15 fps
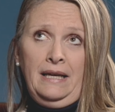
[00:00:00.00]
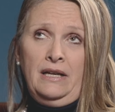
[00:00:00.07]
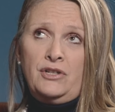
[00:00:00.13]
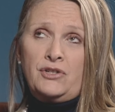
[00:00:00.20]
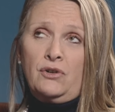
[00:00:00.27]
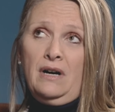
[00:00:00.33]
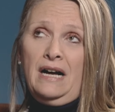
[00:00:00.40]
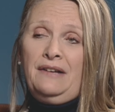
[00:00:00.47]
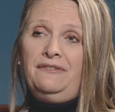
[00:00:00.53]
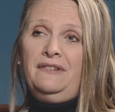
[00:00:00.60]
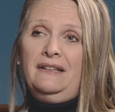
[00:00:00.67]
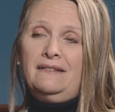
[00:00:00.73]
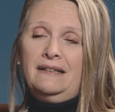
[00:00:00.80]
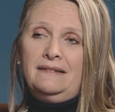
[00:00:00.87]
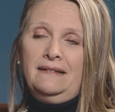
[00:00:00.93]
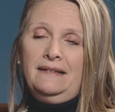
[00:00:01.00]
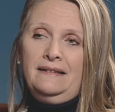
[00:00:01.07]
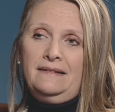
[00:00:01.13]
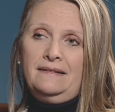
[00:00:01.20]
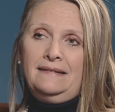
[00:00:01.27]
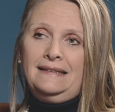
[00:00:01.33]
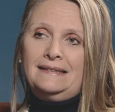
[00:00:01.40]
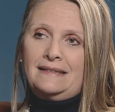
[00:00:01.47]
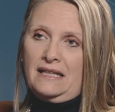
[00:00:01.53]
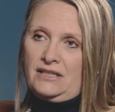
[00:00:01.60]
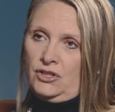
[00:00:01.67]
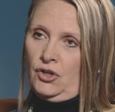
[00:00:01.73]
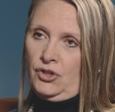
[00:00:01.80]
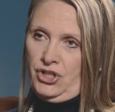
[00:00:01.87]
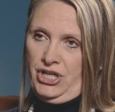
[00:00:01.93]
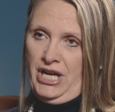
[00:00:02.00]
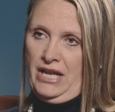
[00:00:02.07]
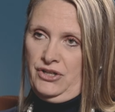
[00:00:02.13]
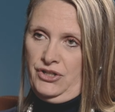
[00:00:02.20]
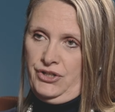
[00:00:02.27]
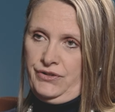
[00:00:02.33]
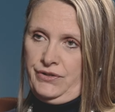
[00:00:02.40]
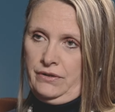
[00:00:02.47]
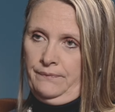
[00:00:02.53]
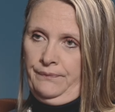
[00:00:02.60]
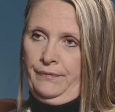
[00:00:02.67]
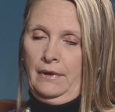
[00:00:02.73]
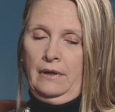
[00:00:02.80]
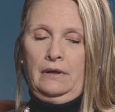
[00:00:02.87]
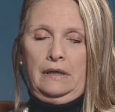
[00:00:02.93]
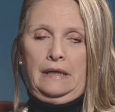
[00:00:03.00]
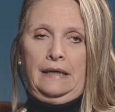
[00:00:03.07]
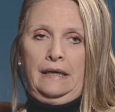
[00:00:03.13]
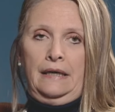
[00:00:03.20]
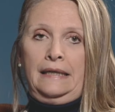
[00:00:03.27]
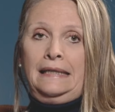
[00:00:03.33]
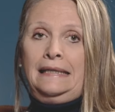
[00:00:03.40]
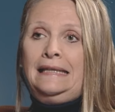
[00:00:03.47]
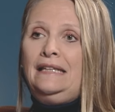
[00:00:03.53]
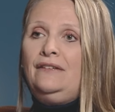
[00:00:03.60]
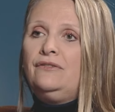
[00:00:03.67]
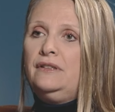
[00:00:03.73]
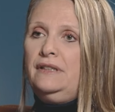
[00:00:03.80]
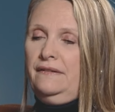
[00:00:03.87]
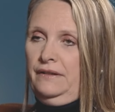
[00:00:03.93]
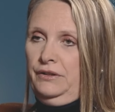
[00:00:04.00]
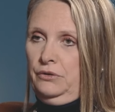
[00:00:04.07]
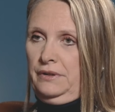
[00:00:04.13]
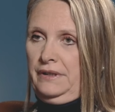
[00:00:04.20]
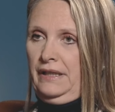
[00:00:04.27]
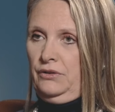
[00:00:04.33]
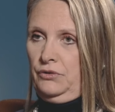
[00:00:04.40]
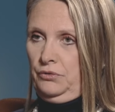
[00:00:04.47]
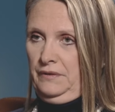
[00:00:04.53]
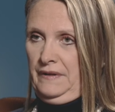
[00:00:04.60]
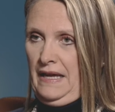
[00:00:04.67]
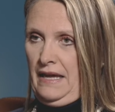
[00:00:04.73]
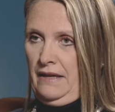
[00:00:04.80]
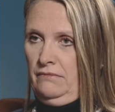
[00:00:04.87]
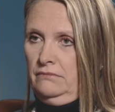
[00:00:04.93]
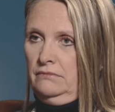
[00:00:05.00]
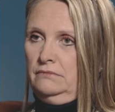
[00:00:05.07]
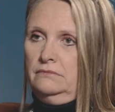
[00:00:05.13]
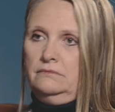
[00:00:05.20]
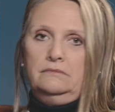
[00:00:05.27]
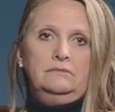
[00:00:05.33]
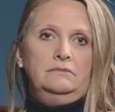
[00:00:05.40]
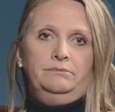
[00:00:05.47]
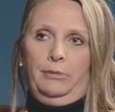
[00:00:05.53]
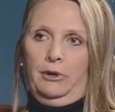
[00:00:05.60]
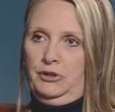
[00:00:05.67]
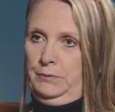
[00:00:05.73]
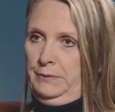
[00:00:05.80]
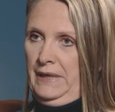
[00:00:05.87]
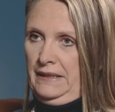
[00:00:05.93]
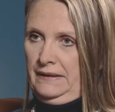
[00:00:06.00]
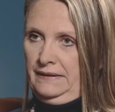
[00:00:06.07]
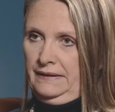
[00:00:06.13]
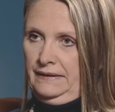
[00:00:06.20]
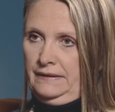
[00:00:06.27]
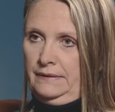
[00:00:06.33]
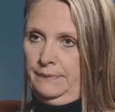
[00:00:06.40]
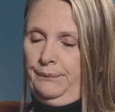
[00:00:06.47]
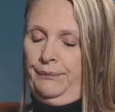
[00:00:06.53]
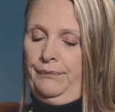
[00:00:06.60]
So I think that this has not changed. Even in the UK today, post-Brexit,